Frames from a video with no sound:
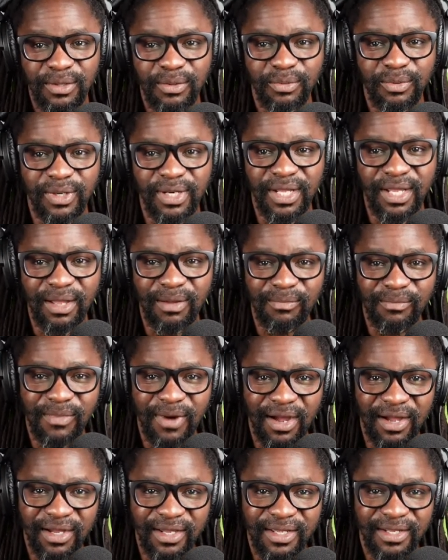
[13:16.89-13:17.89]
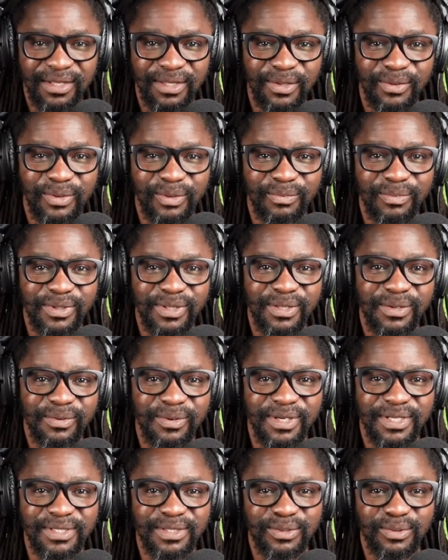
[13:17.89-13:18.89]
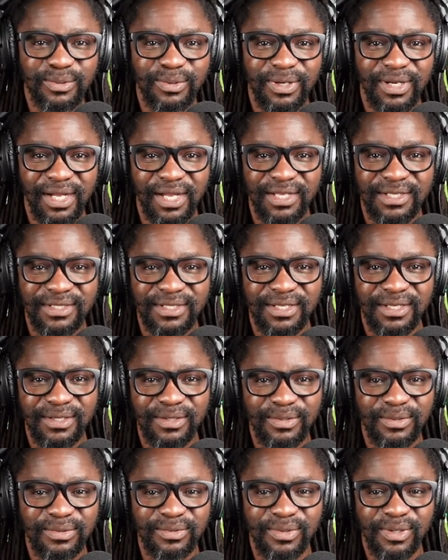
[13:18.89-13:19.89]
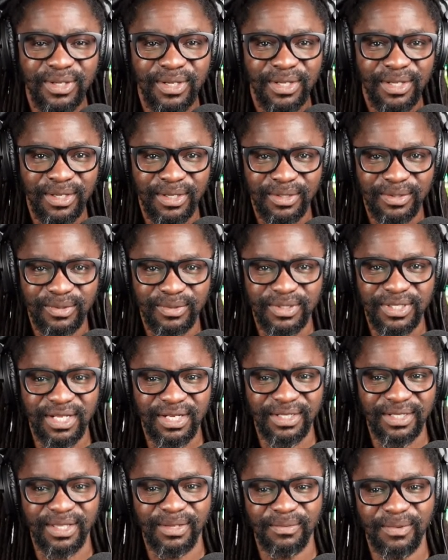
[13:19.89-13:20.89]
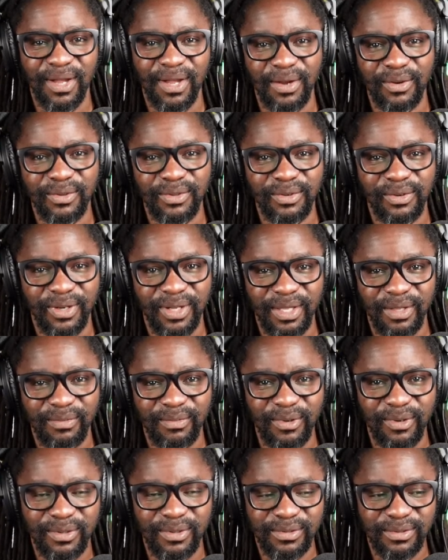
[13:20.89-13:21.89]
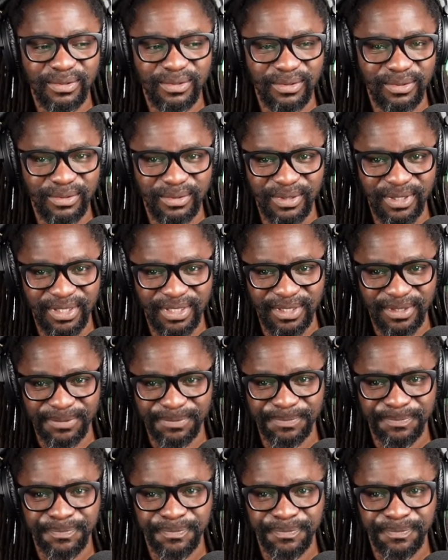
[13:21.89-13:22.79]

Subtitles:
will come back and they will be the ones who are asking you to tell them how you are able to do it.